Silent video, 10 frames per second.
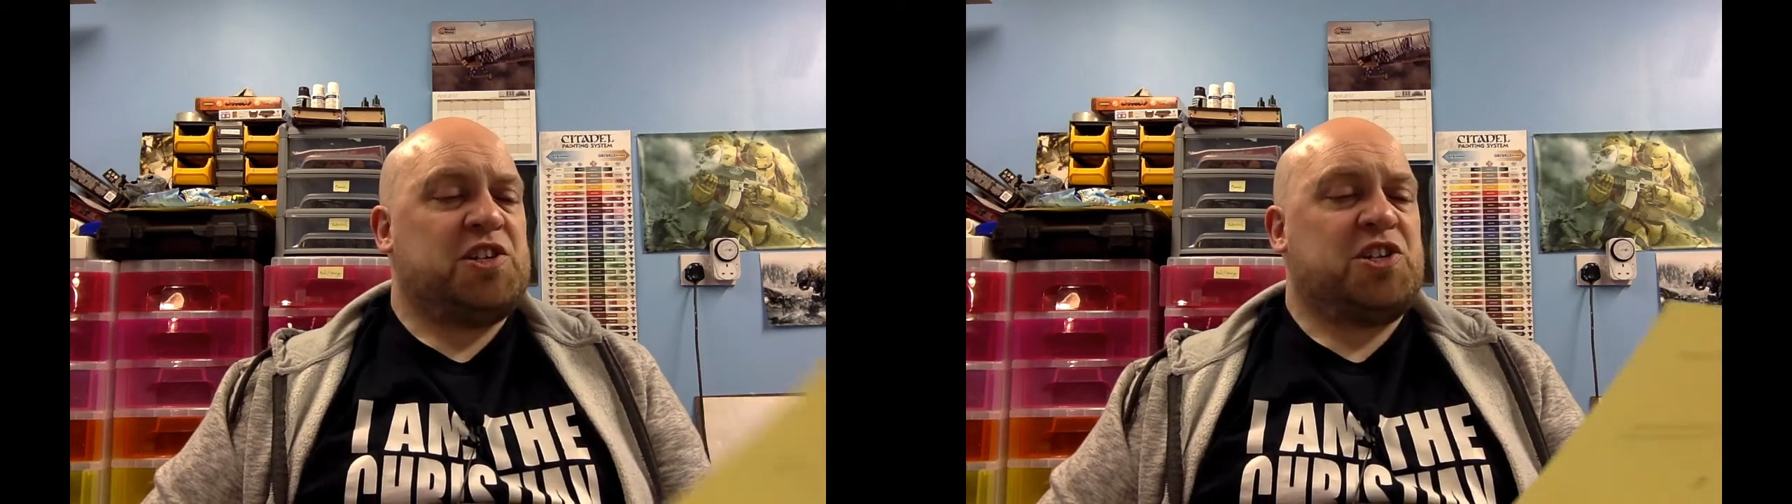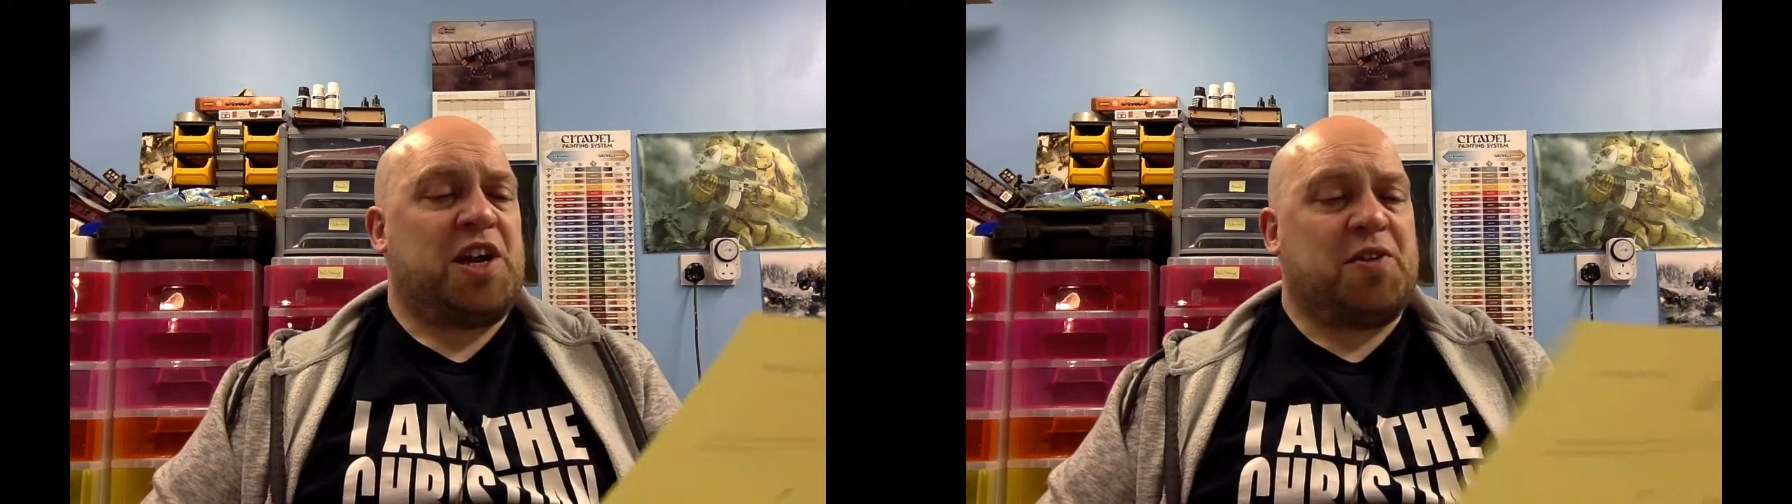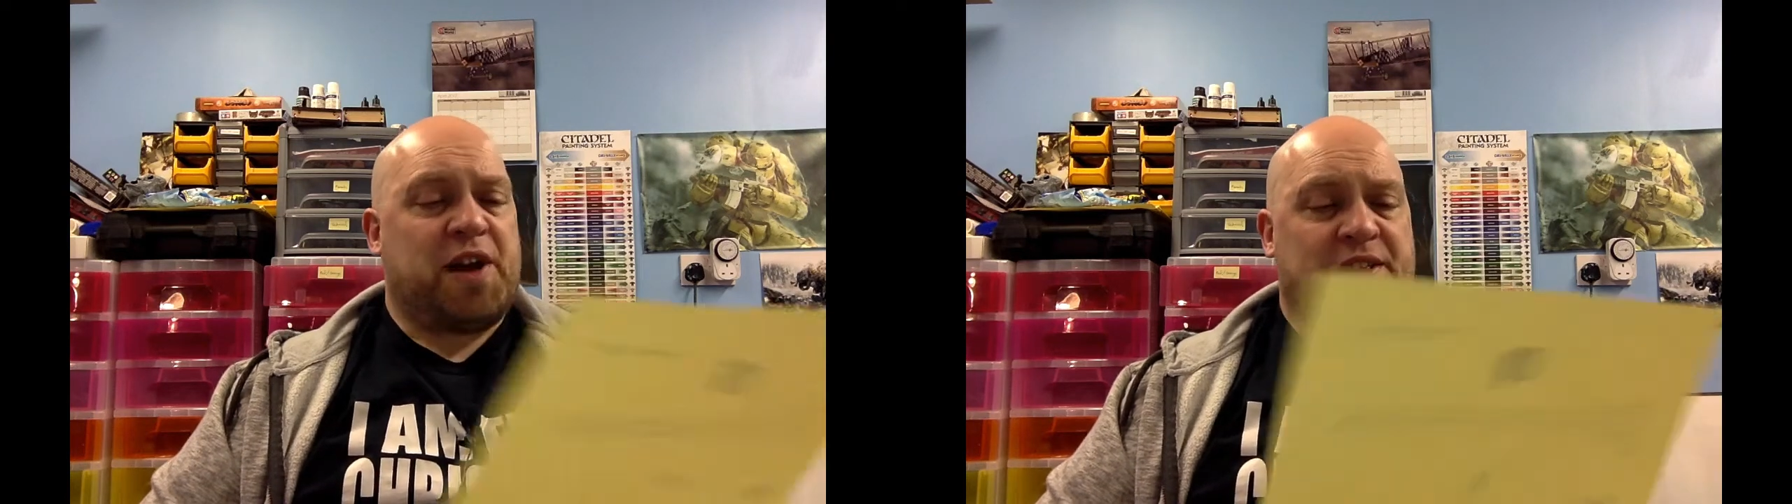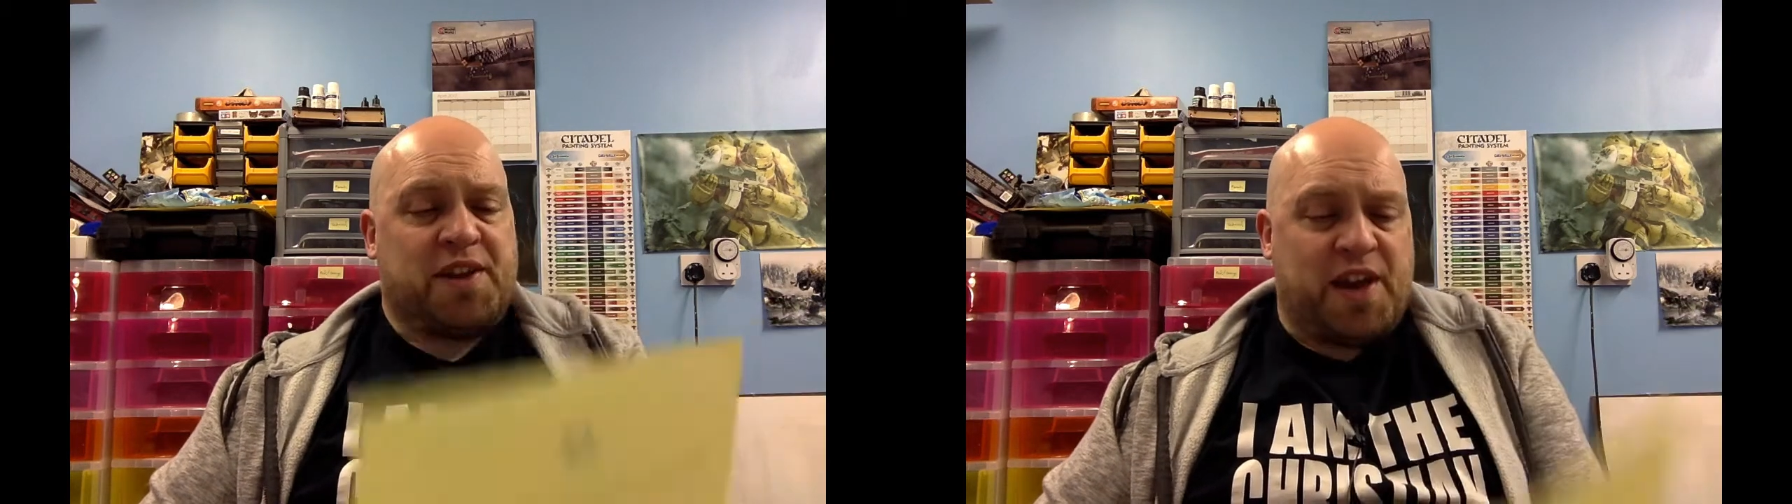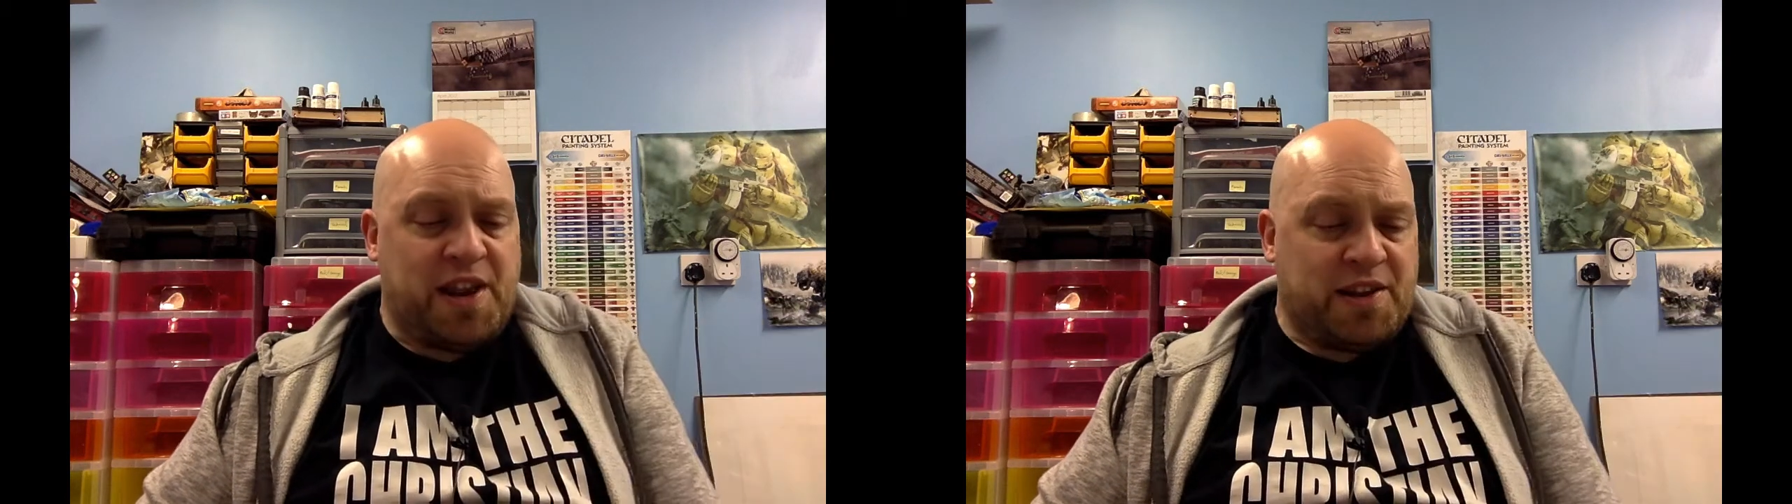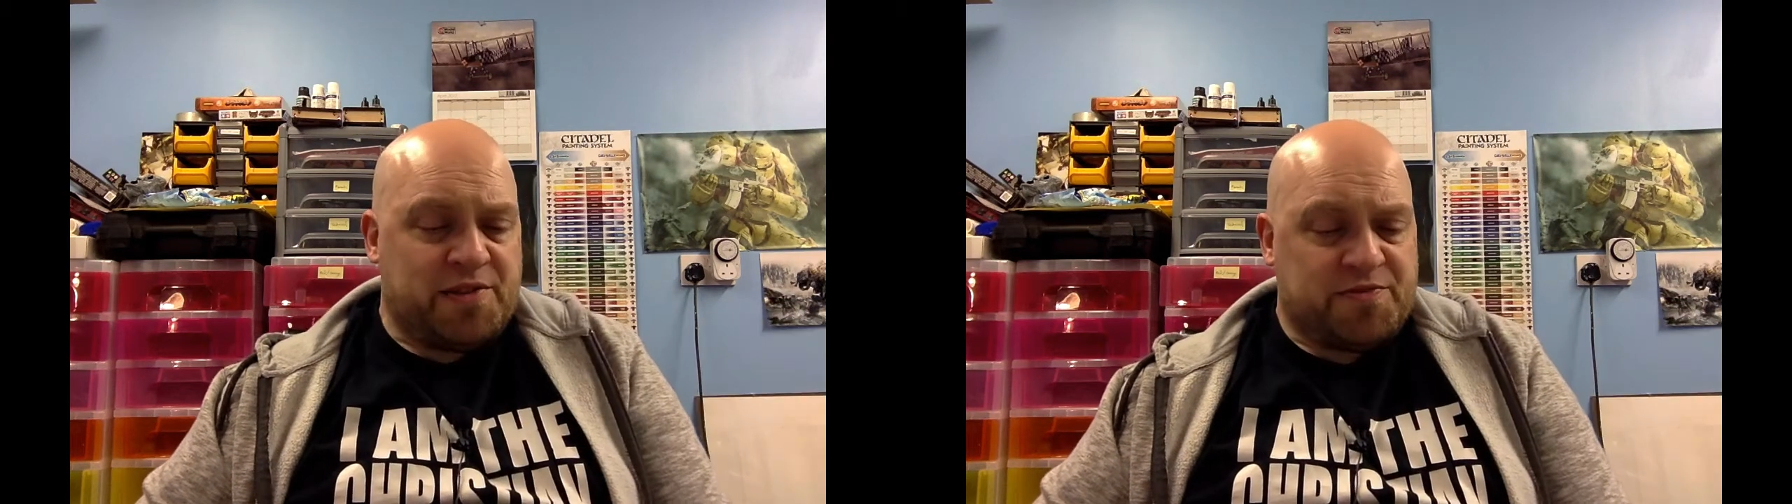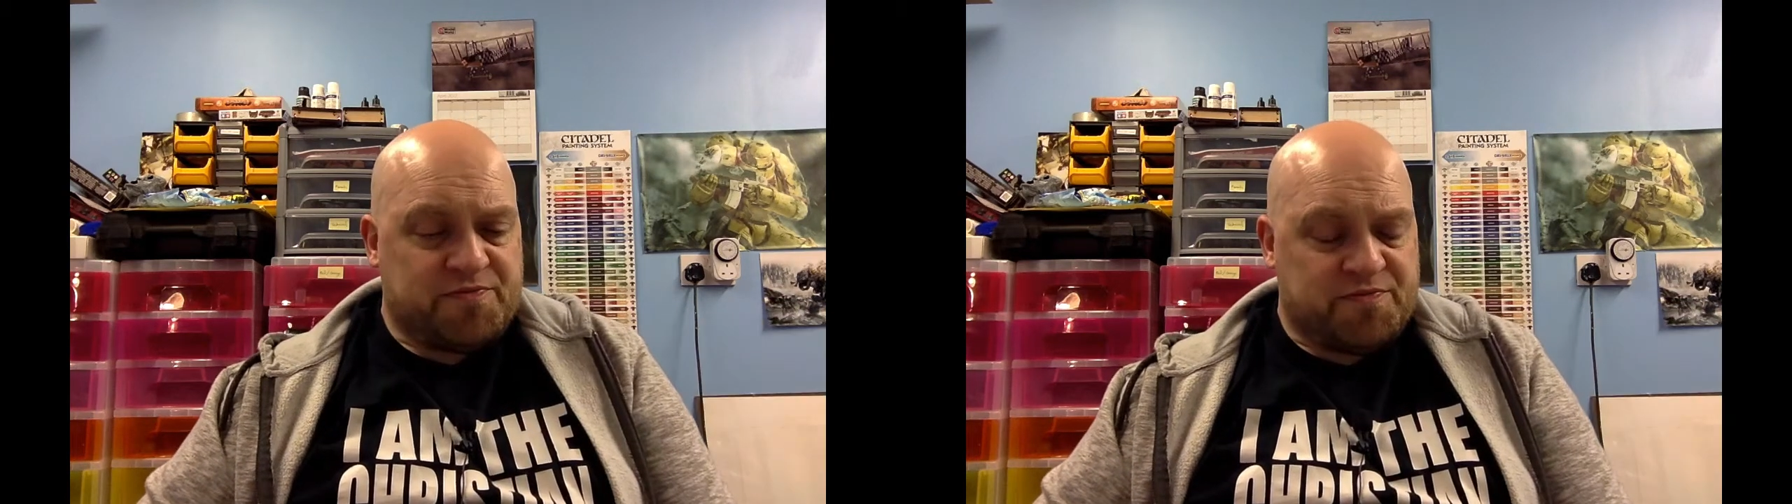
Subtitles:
Shadowcat again